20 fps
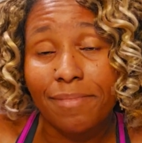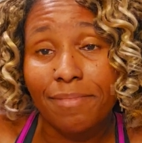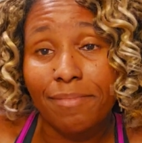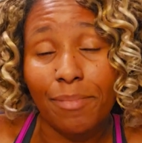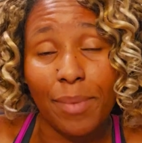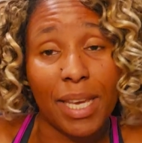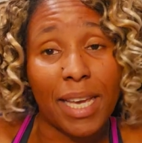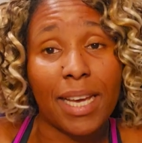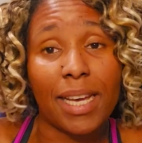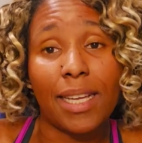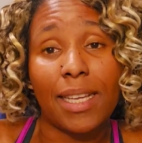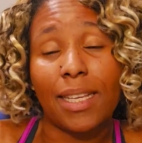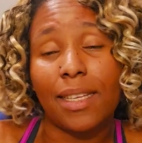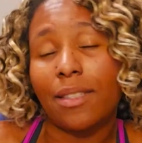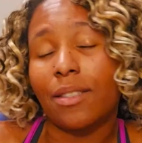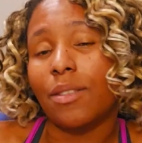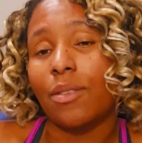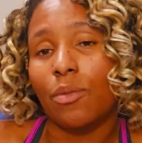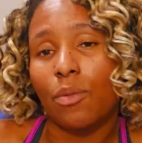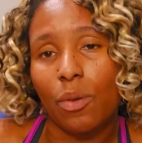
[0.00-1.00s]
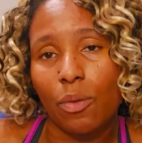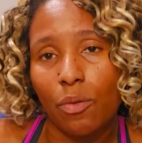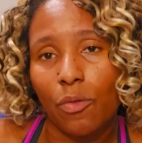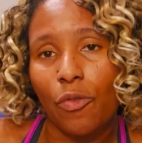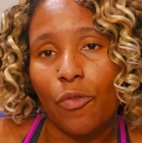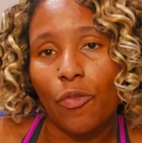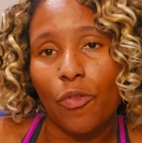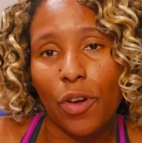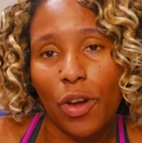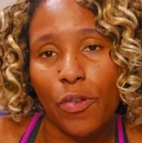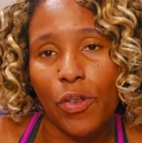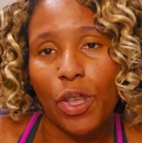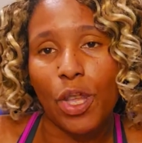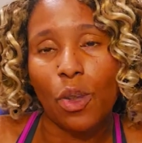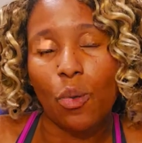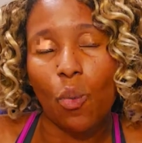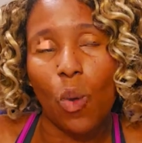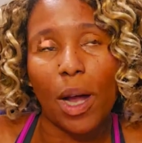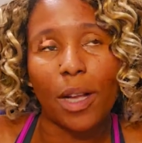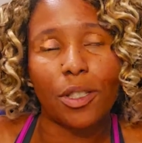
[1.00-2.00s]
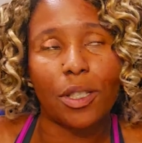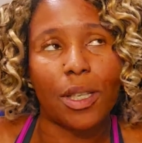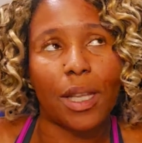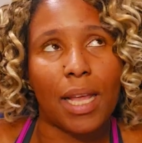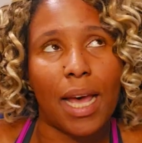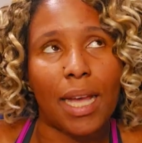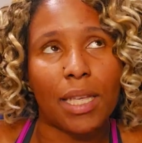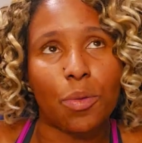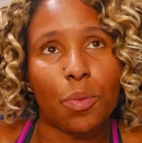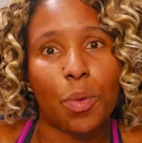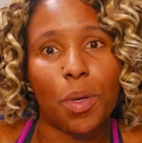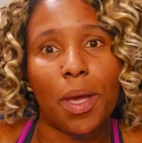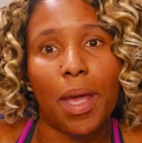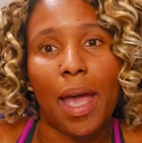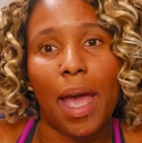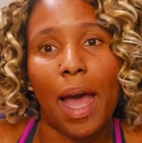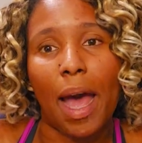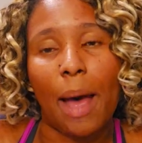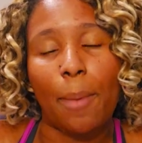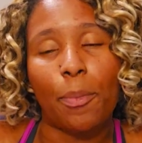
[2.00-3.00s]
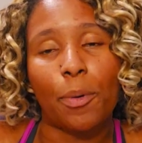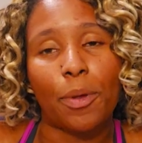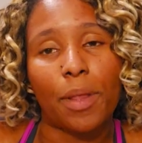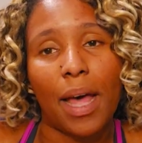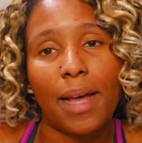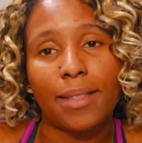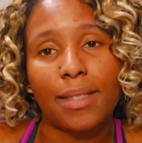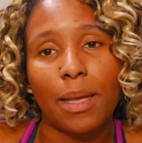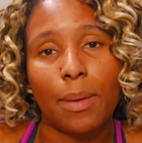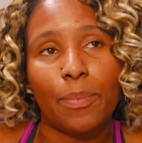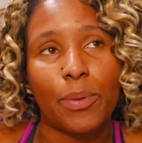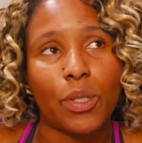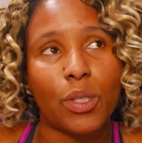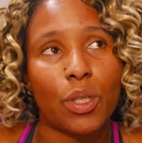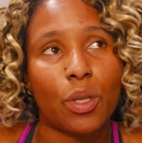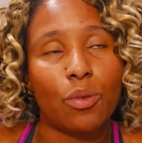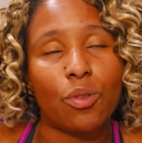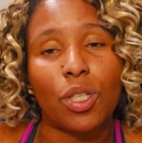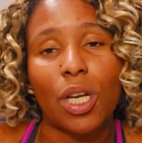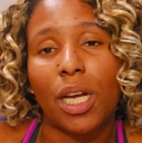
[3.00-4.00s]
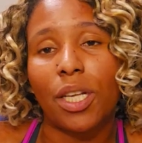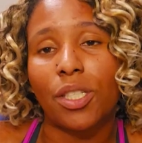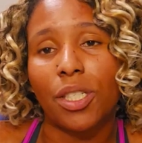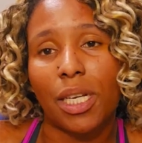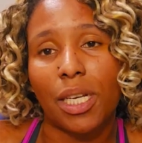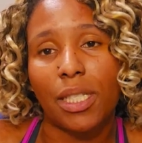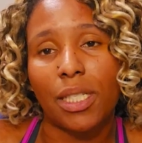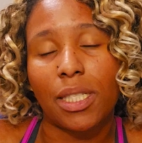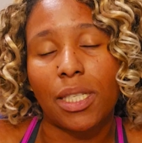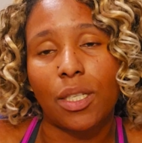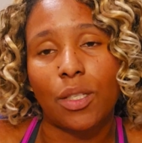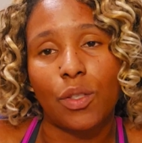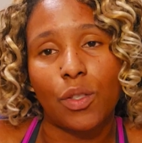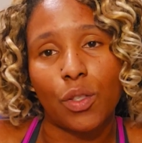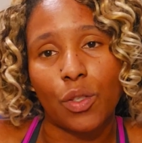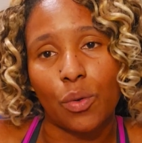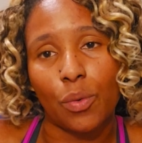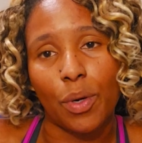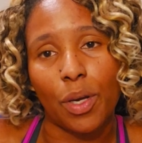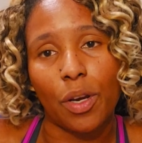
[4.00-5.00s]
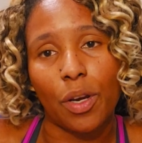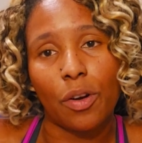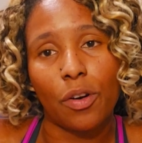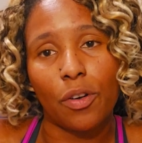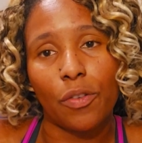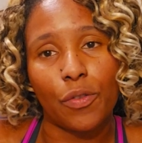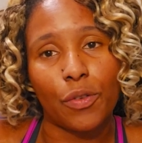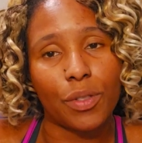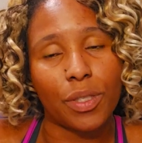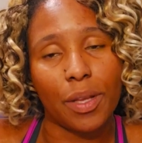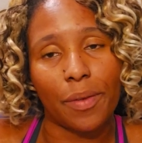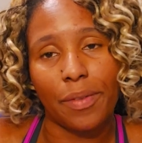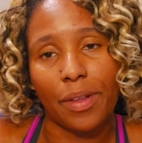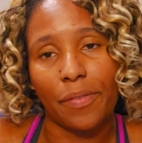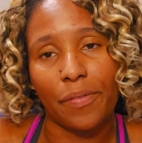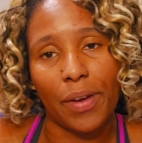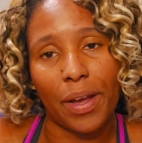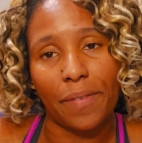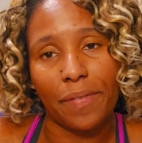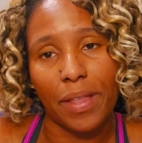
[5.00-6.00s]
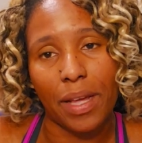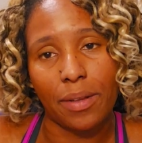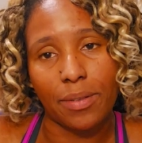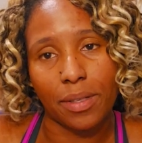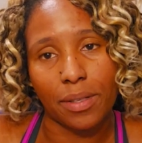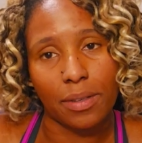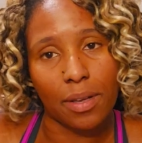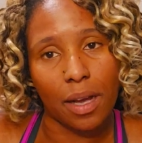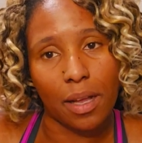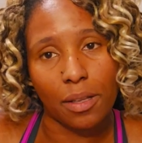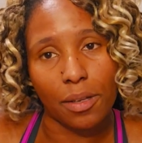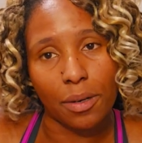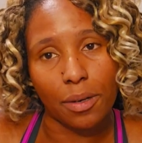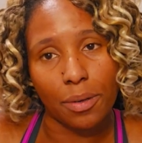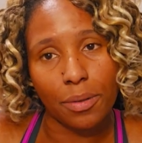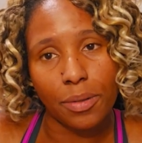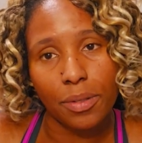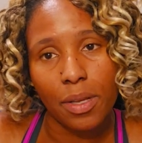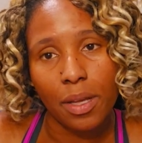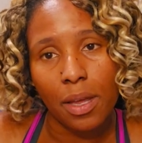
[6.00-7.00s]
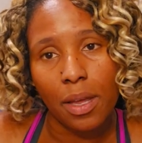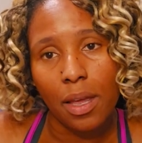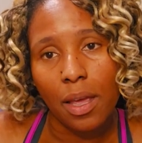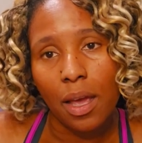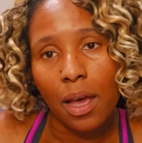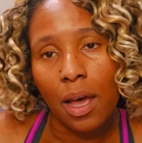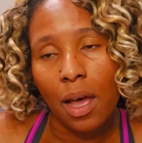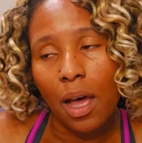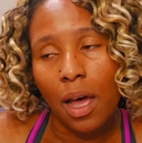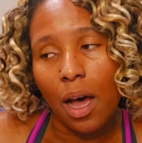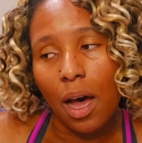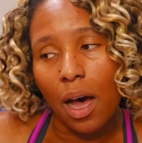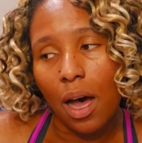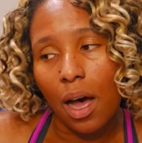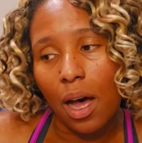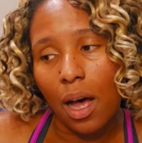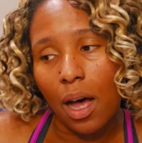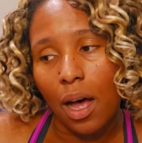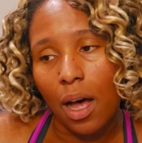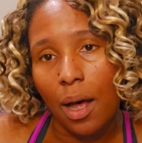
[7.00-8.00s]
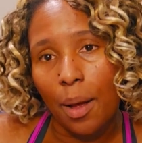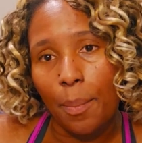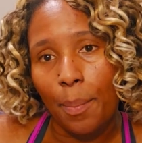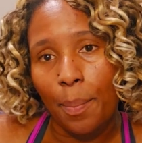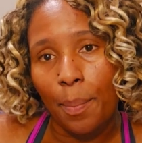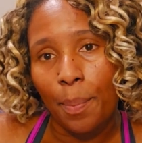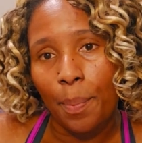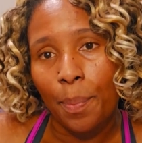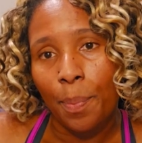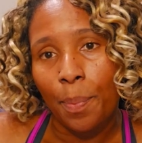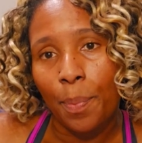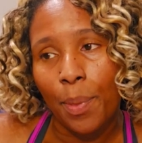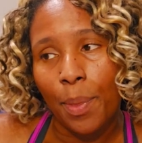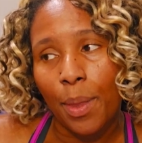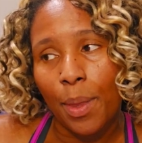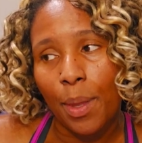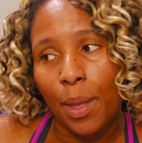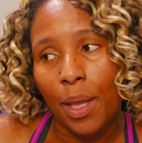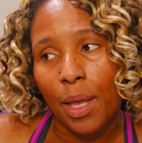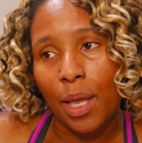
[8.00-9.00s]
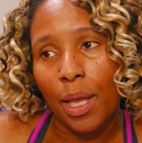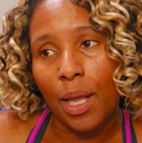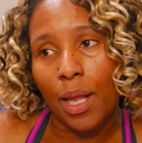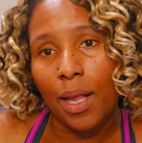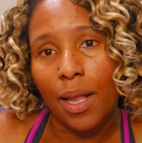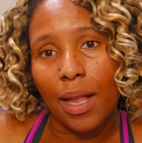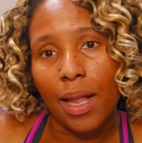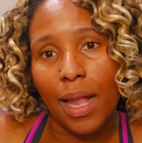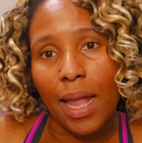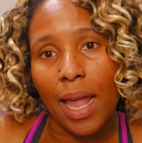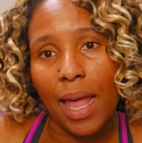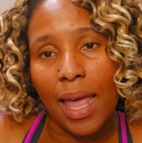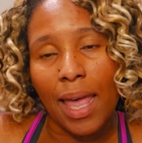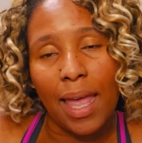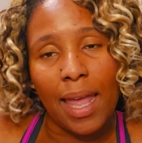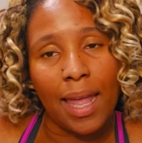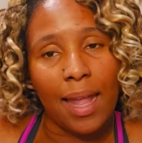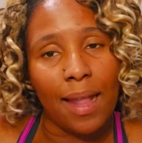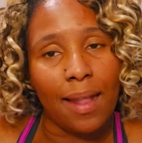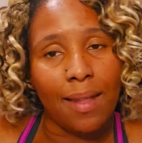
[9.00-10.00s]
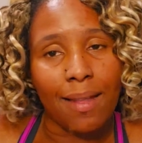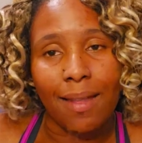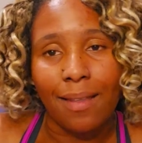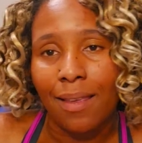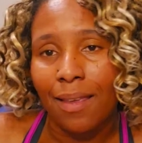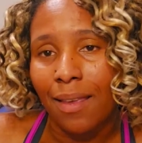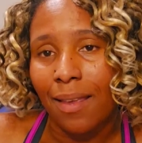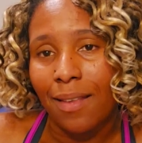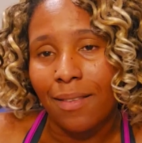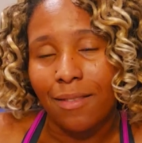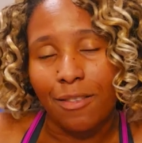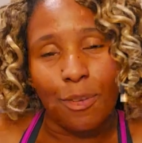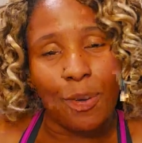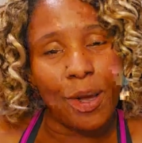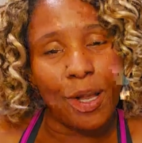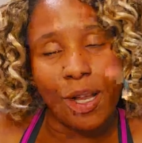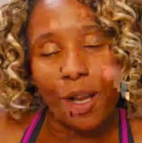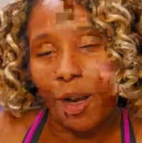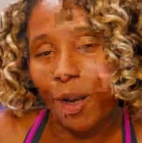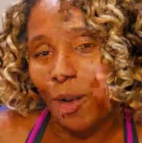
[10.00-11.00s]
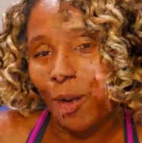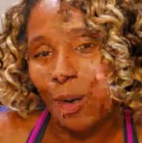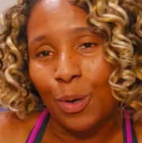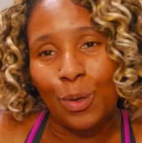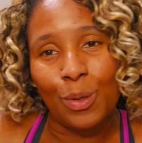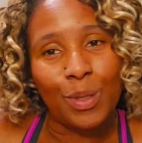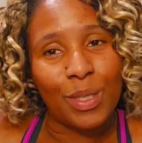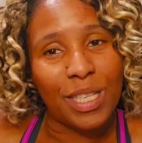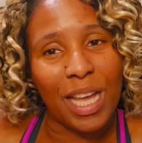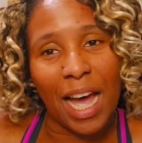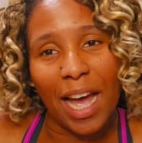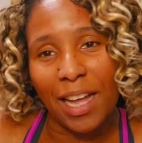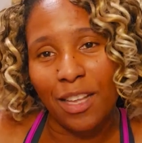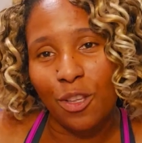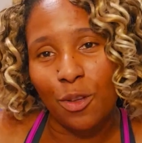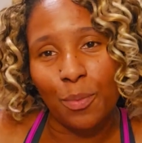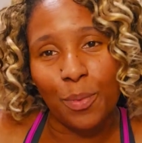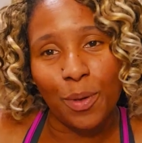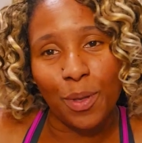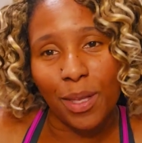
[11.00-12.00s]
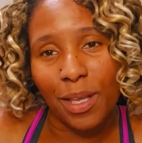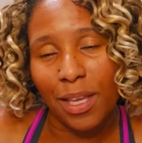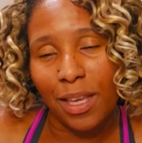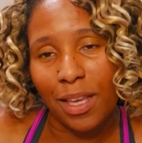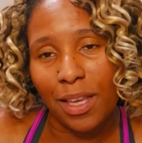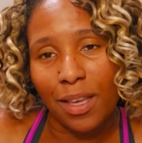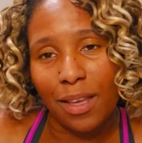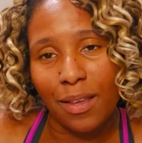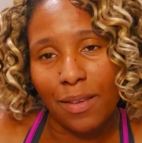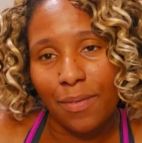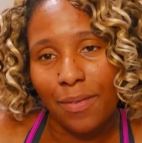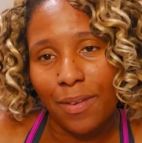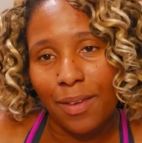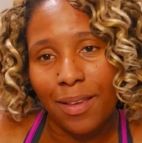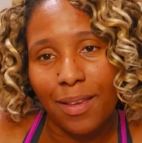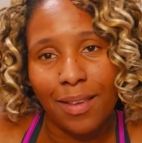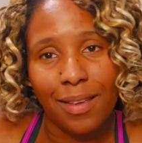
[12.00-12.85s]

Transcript: Because if you didn't watch the last recap or last episode, John Janssen is suing her for $75,000. Um, and depending on whose side you believe.